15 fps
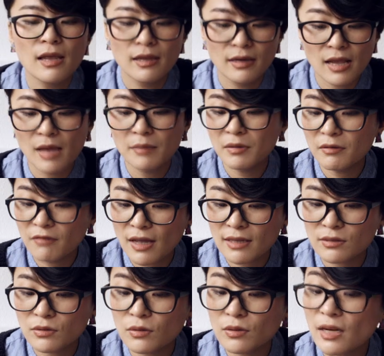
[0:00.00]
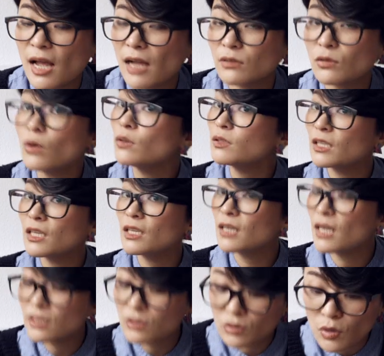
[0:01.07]
Re mi fa sol la do ti
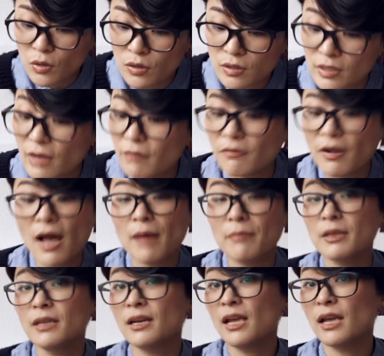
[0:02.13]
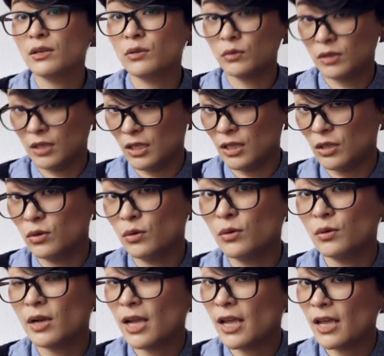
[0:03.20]
la sol se fa mi re do ti do
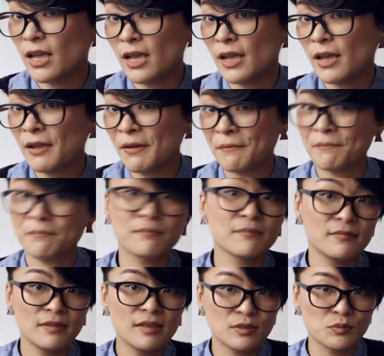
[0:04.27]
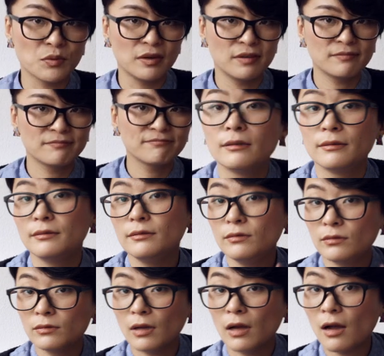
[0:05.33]
re. This one.
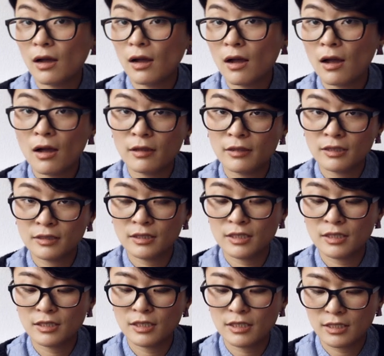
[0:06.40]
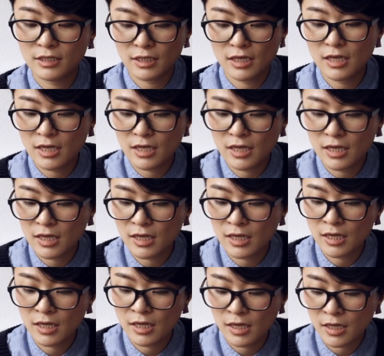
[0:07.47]
Da, this is the
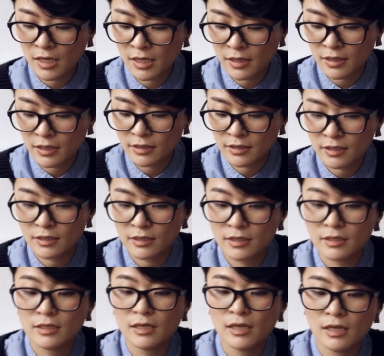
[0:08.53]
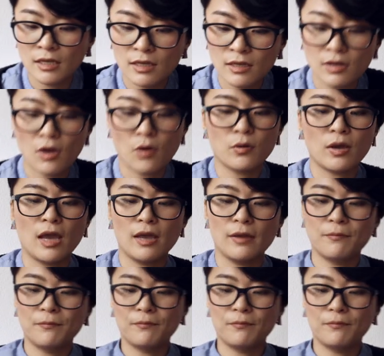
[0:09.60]
C, this is the C. Okay.